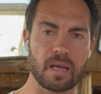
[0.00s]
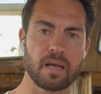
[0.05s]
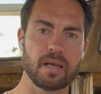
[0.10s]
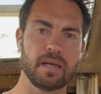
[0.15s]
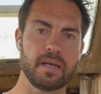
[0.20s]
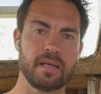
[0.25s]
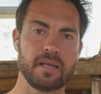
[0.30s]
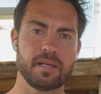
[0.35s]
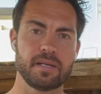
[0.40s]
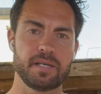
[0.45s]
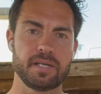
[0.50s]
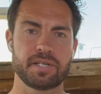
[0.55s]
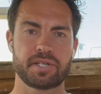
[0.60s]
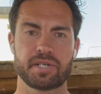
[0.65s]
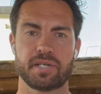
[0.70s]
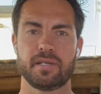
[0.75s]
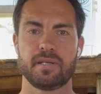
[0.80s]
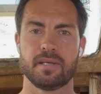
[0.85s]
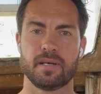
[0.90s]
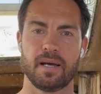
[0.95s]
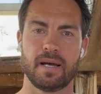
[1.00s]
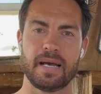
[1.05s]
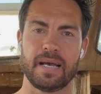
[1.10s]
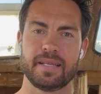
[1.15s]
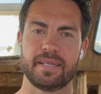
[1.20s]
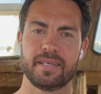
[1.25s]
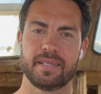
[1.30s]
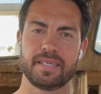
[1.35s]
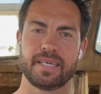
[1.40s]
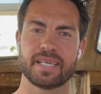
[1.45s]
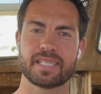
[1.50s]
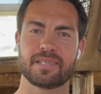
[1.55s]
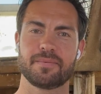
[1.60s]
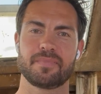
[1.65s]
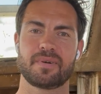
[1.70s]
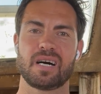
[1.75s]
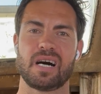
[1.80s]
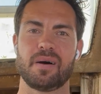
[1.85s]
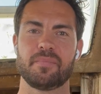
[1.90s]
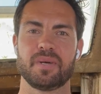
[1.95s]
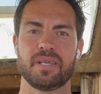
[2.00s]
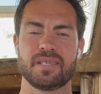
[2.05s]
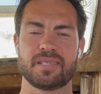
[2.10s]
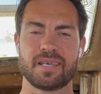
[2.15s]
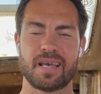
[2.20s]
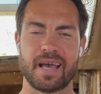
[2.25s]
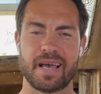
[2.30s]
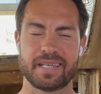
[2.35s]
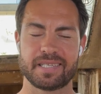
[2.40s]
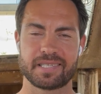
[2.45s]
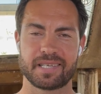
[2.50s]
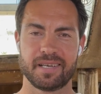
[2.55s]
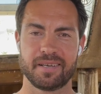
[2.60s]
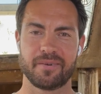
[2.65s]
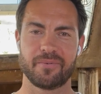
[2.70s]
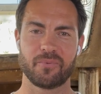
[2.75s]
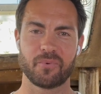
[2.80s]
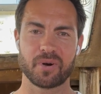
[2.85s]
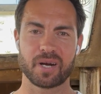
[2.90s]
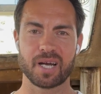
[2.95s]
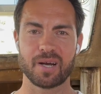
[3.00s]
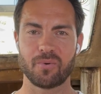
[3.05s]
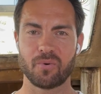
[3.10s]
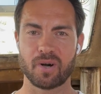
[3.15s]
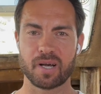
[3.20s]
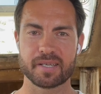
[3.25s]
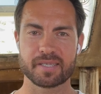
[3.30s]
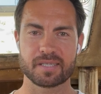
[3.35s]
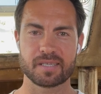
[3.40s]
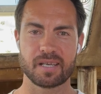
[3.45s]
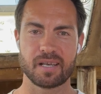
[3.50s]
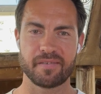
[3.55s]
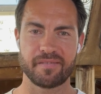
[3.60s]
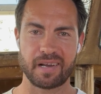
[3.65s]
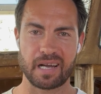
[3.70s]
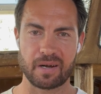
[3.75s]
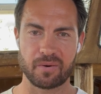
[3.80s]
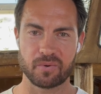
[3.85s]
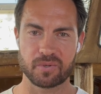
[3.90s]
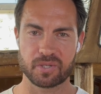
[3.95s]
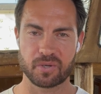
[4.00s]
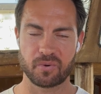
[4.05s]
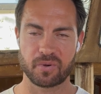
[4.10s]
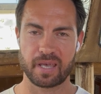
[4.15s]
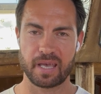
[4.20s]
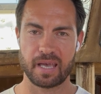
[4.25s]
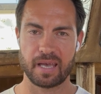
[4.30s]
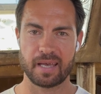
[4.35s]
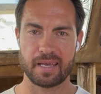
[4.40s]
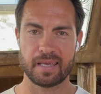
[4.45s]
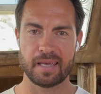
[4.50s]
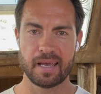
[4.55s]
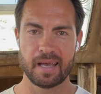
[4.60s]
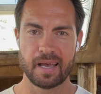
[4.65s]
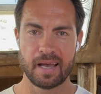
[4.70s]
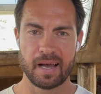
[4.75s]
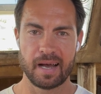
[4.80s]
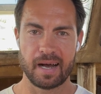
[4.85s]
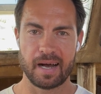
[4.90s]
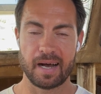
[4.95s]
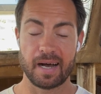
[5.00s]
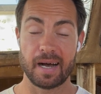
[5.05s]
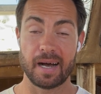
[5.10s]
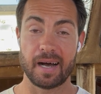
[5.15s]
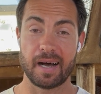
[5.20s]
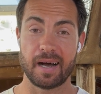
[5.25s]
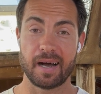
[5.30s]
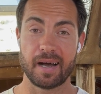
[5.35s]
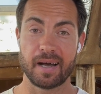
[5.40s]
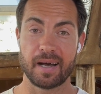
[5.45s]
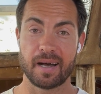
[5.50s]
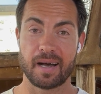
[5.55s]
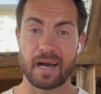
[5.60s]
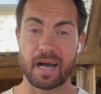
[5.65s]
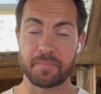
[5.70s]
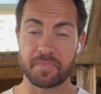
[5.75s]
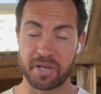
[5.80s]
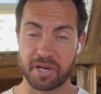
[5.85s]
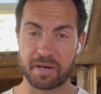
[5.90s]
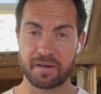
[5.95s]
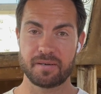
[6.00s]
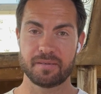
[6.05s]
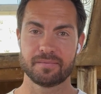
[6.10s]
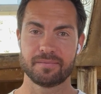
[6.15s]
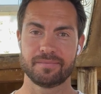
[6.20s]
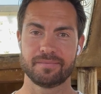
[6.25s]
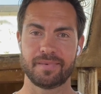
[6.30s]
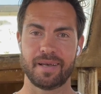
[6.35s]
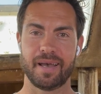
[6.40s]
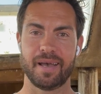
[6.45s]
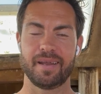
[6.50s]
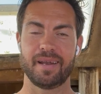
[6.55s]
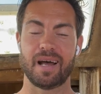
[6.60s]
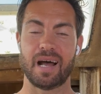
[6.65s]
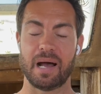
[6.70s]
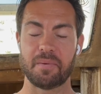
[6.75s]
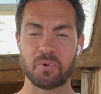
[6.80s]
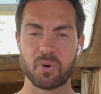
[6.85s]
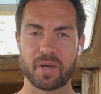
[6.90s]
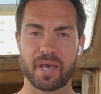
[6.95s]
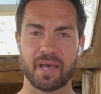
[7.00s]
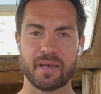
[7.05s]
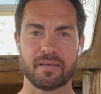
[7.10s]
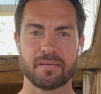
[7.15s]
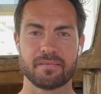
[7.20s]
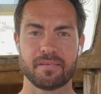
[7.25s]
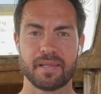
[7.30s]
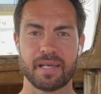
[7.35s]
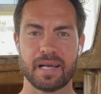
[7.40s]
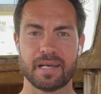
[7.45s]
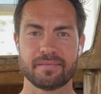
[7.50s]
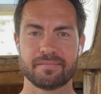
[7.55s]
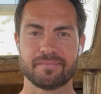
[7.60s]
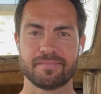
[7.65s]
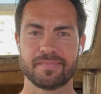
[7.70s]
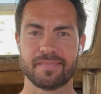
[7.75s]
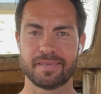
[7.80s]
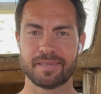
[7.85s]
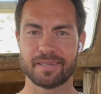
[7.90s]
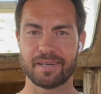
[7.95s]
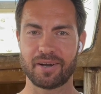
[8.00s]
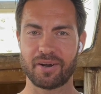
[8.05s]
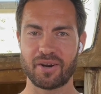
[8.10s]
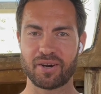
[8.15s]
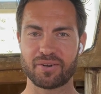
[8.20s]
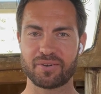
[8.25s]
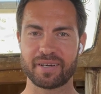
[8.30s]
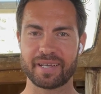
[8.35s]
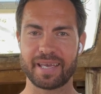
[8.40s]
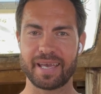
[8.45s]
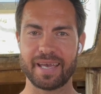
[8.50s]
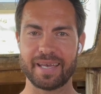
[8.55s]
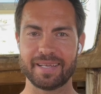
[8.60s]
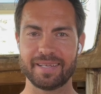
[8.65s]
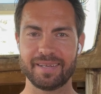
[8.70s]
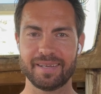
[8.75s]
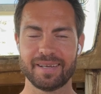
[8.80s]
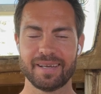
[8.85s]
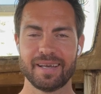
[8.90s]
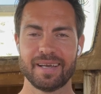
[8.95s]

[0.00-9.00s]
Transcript: In addition, I did get some comments asking where I was, if I was okay. I'm here and I'm okay. That hurricane